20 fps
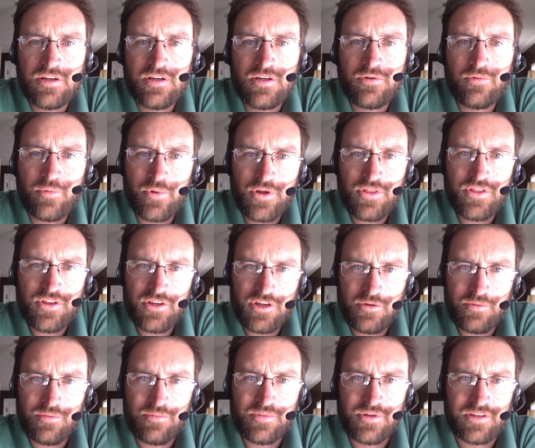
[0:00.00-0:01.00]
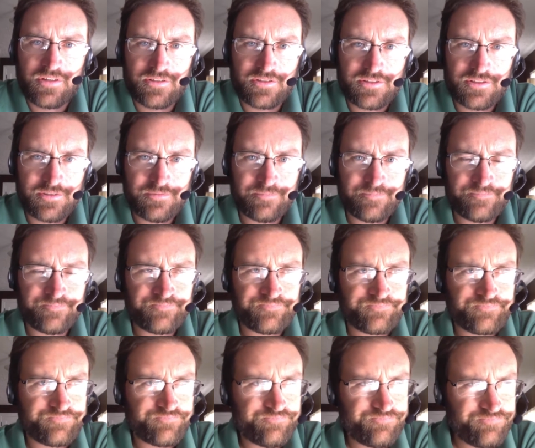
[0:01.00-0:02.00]
with the human beings.
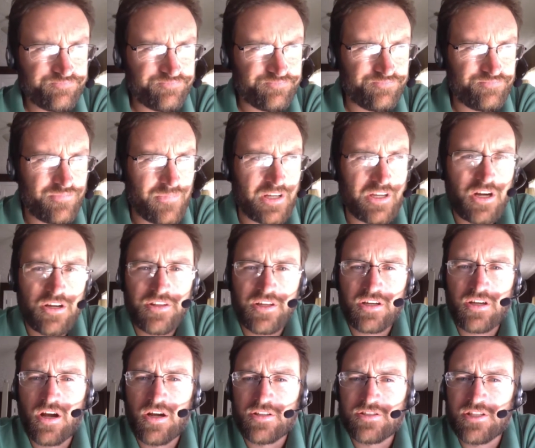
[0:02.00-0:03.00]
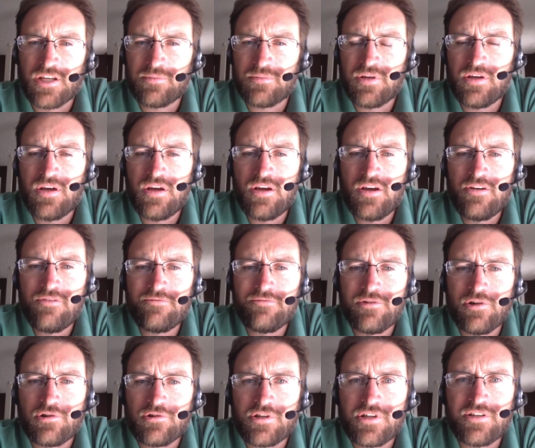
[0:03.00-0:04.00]
I call that concept
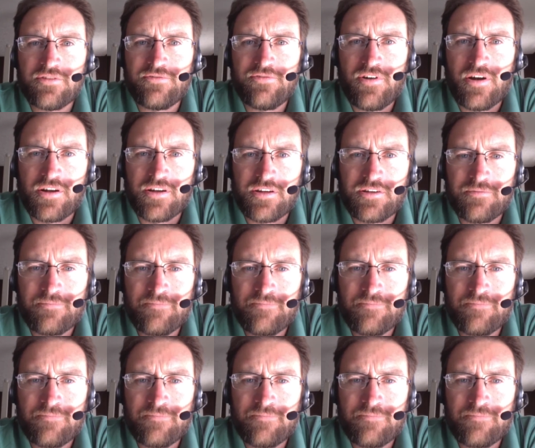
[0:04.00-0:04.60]
flora and fauna.